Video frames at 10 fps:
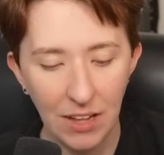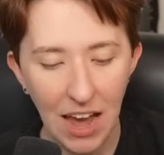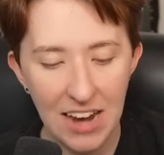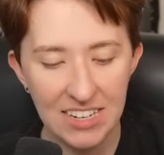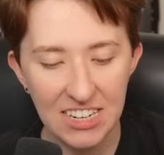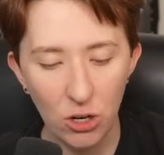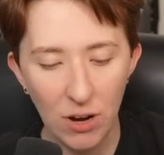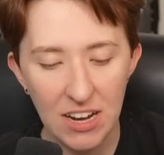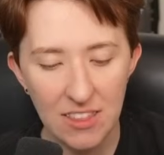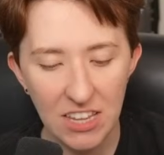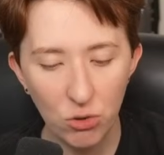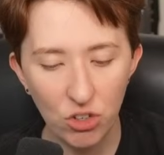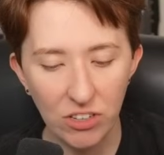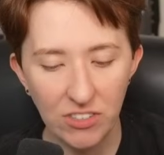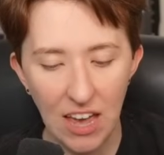"I didn't hear anything you
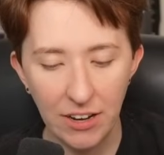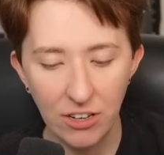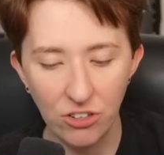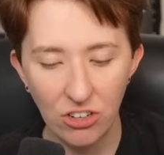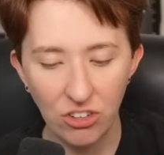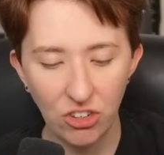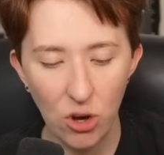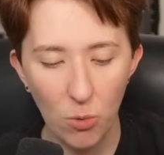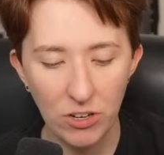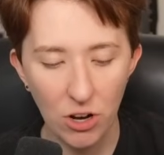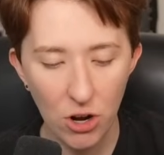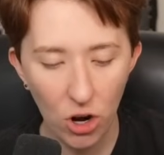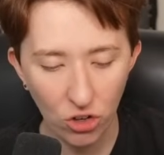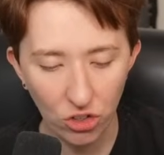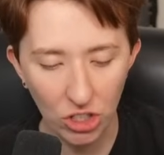just said," Shen Qingqiu went on
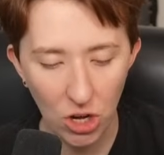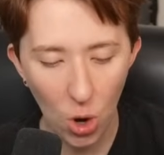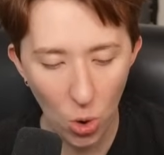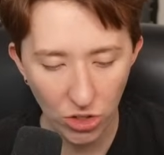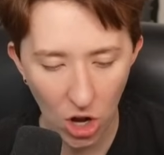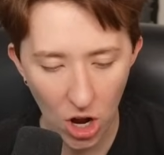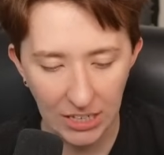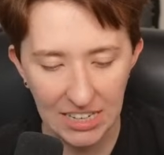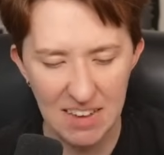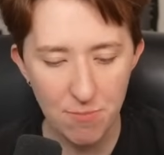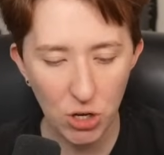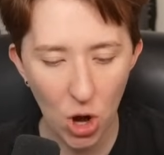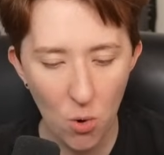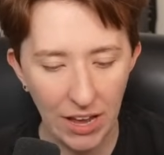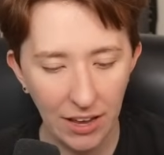harshly. "Hold on, keep
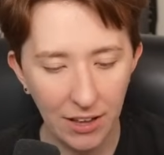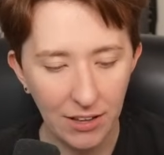going!"